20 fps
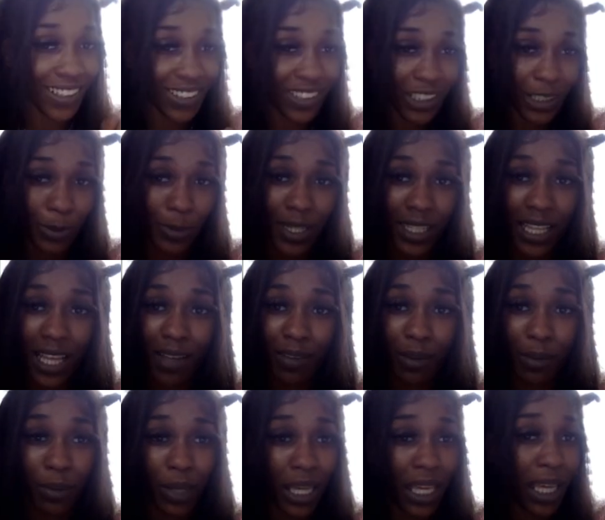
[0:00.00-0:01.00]
He's about to have
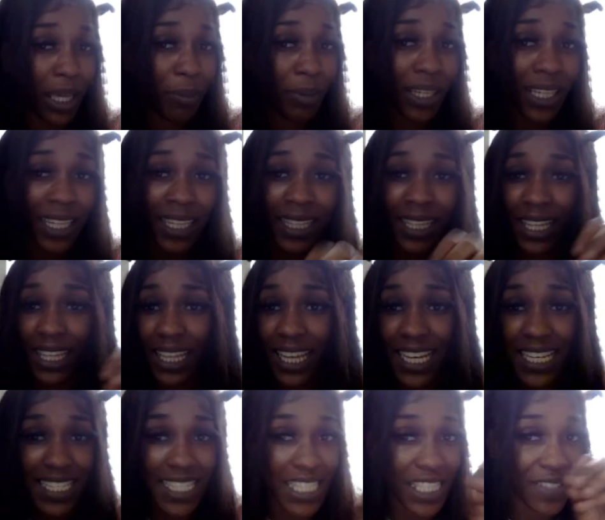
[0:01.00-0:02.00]
a baby and the
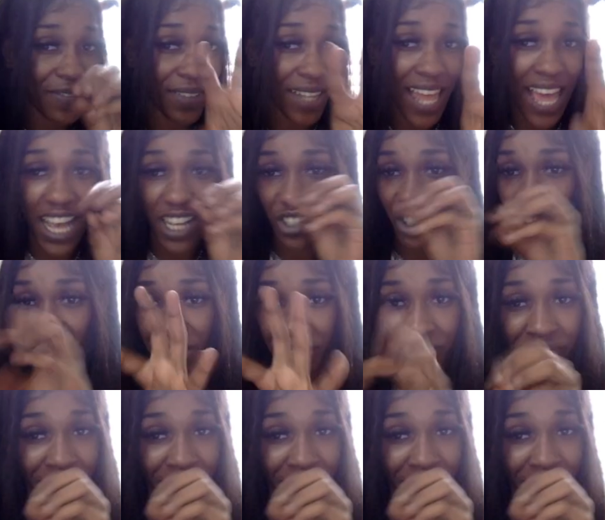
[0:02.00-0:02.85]
lights are flashing.